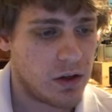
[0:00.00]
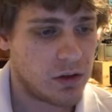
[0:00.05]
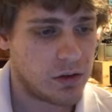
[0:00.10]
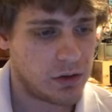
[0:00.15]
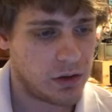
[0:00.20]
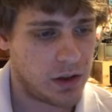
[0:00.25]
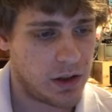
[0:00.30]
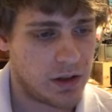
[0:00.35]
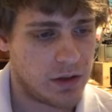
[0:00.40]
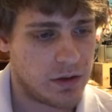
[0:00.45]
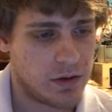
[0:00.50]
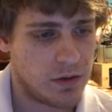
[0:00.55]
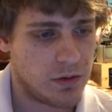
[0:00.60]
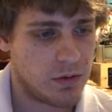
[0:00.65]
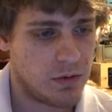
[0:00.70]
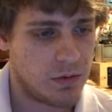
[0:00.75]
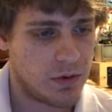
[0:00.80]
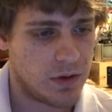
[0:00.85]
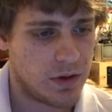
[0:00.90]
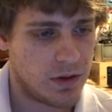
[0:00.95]
or I
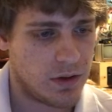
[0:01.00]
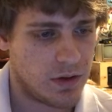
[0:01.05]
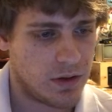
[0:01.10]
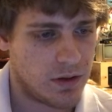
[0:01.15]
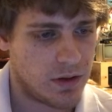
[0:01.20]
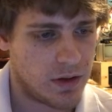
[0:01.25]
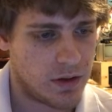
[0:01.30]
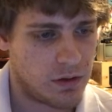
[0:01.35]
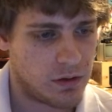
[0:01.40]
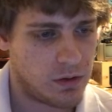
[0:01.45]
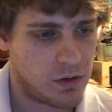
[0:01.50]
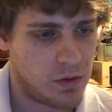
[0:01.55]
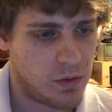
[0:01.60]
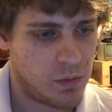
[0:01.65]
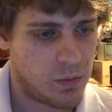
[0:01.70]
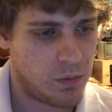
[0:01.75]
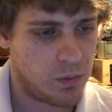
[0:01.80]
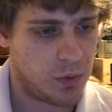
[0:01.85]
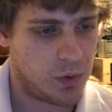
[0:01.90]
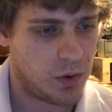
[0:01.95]
do
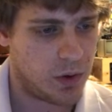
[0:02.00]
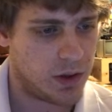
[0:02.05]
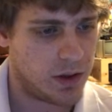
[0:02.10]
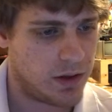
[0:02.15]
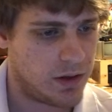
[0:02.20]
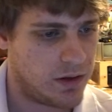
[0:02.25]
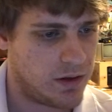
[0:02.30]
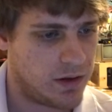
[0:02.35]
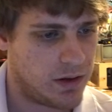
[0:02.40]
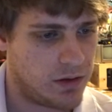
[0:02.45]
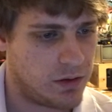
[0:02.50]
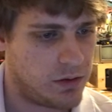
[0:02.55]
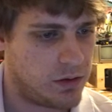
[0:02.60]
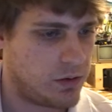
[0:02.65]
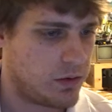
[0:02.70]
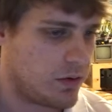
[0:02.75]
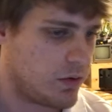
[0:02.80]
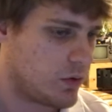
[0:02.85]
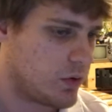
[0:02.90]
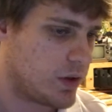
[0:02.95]

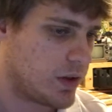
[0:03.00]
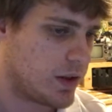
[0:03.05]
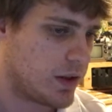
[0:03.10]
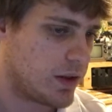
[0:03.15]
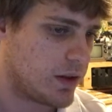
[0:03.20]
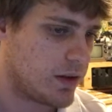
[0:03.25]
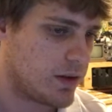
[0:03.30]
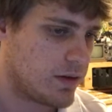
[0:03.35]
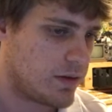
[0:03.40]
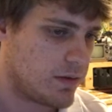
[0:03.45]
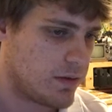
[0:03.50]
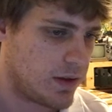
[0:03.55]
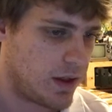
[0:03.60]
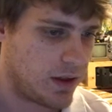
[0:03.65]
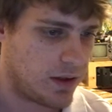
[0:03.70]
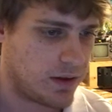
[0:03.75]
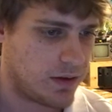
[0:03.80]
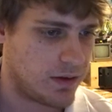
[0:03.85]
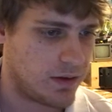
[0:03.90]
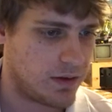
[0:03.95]
0.03
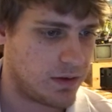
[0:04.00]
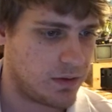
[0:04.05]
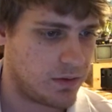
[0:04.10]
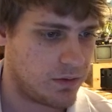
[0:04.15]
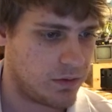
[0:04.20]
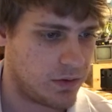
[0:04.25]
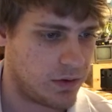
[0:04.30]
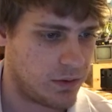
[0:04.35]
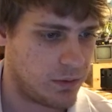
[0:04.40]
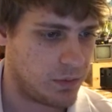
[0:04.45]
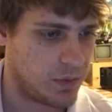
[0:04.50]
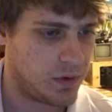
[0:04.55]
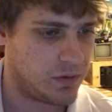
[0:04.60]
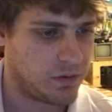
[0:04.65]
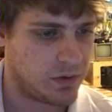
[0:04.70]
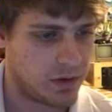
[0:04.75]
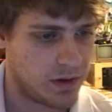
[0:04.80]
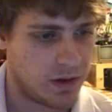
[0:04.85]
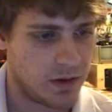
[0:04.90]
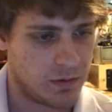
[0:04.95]
seconds. But
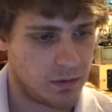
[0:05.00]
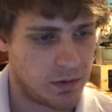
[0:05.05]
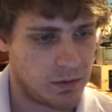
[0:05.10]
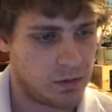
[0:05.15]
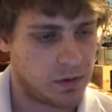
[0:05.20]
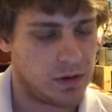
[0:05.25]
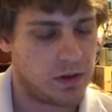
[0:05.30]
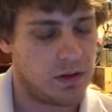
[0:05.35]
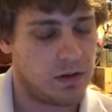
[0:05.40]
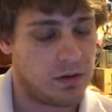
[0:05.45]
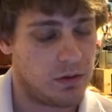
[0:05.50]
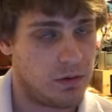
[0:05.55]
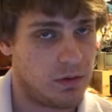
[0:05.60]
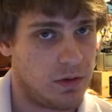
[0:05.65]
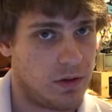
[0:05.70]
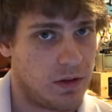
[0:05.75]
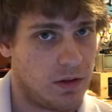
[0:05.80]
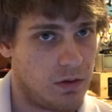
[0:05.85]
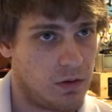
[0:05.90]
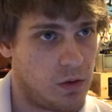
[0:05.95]
for this one, we're going to do
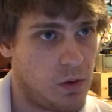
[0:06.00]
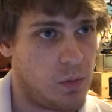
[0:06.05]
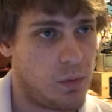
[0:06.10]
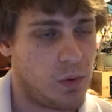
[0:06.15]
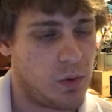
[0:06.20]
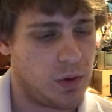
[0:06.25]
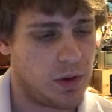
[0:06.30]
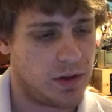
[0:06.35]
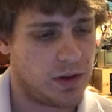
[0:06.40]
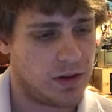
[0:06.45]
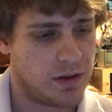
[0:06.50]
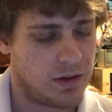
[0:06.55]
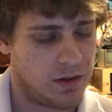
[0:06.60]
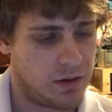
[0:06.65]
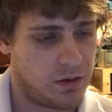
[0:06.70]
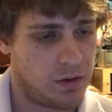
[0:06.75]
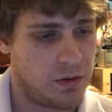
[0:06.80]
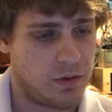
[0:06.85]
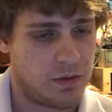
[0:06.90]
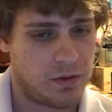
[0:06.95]

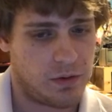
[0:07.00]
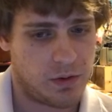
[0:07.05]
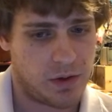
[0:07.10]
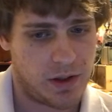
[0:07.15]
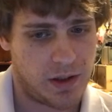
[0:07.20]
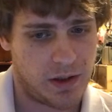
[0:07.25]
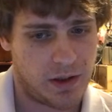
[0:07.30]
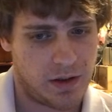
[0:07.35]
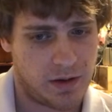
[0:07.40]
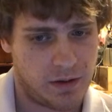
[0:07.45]
0.03.